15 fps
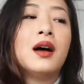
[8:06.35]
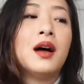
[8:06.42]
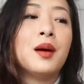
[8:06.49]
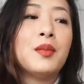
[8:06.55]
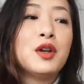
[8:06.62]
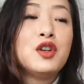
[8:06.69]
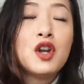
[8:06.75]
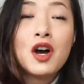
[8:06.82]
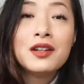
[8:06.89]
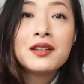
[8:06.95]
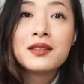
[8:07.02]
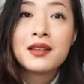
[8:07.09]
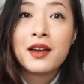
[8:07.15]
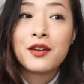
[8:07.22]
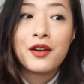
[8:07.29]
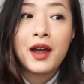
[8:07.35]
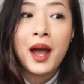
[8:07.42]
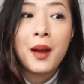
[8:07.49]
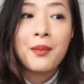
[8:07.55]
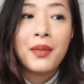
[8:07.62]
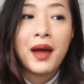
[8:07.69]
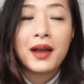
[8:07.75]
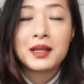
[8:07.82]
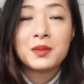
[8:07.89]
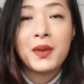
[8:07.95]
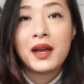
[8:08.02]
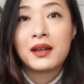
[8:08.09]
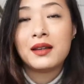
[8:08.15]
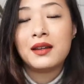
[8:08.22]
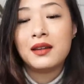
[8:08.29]
non-designer handbags
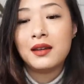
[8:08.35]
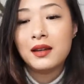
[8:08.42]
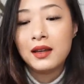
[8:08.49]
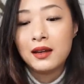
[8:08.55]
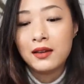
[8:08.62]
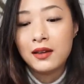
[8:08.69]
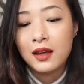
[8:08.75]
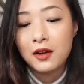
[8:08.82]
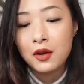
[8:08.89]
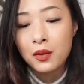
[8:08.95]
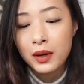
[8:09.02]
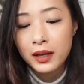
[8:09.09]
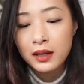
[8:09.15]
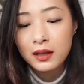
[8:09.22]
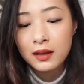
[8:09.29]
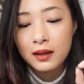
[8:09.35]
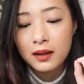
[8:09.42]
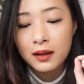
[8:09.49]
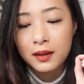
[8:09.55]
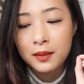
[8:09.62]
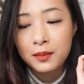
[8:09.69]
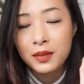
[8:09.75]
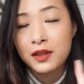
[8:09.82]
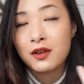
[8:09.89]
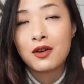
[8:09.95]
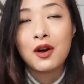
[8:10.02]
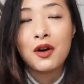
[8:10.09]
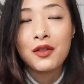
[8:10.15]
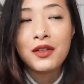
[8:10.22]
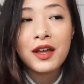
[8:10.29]
back in Hanoi, but they're
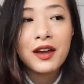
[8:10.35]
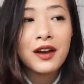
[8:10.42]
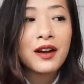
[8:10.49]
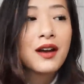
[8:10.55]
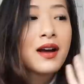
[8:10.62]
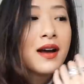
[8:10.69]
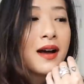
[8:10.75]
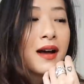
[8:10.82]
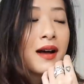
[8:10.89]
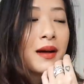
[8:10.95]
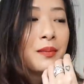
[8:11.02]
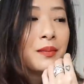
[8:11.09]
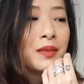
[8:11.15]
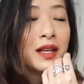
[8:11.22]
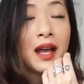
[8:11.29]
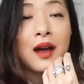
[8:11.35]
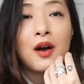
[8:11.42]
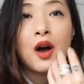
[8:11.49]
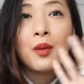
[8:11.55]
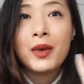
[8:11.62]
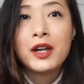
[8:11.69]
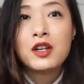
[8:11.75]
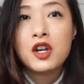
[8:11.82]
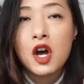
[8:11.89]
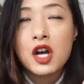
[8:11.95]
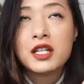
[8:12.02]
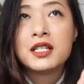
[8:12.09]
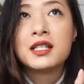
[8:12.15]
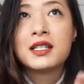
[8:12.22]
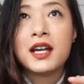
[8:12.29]
all there. But yeah, all my
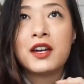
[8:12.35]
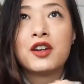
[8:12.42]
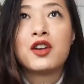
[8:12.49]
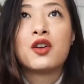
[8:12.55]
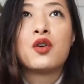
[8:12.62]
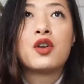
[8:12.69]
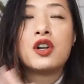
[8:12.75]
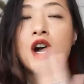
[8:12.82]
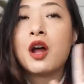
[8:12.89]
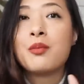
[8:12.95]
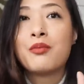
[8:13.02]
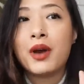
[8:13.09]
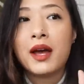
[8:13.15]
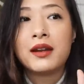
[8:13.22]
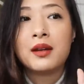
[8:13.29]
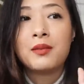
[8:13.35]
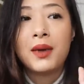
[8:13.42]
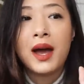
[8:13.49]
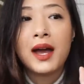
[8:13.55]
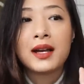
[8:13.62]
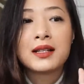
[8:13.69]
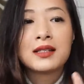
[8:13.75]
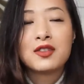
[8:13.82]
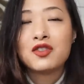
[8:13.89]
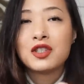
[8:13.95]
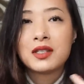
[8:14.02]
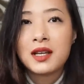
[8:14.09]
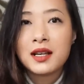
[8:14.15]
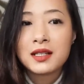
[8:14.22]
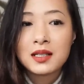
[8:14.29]
non-designer or non-branded bags,
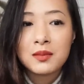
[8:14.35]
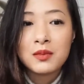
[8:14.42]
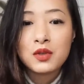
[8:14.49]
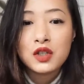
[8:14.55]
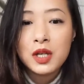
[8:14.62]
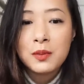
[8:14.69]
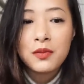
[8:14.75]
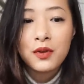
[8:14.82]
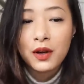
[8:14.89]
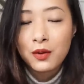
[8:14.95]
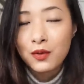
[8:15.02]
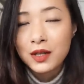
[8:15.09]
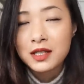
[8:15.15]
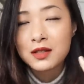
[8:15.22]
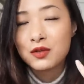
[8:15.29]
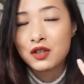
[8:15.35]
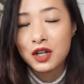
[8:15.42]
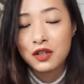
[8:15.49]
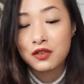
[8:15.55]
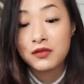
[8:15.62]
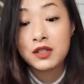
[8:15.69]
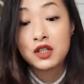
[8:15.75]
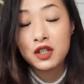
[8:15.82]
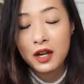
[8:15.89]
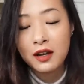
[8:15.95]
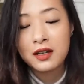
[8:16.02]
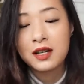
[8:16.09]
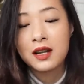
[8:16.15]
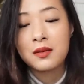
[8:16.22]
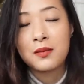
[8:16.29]
just like some cheap fun ones which I
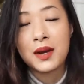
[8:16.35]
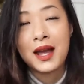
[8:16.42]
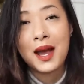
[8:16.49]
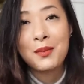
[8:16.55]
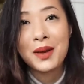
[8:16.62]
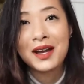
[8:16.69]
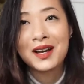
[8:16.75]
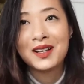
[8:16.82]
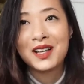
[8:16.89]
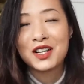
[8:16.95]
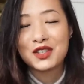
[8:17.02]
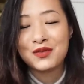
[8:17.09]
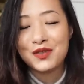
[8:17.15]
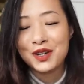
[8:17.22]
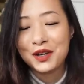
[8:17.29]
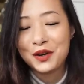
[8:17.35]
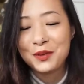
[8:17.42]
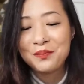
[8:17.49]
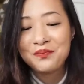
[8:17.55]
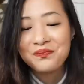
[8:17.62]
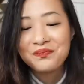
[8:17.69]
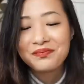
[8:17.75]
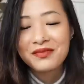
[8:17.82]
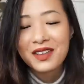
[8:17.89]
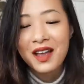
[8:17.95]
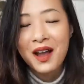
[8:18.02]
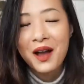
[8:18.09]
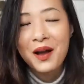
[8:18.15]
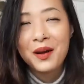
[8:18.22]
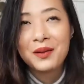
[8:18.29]
shared in my handbag collection video
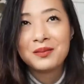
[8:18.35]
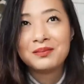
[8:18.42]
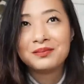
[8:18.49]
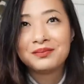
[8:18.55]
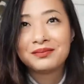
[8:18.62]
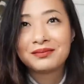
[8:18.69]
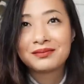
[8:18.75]
that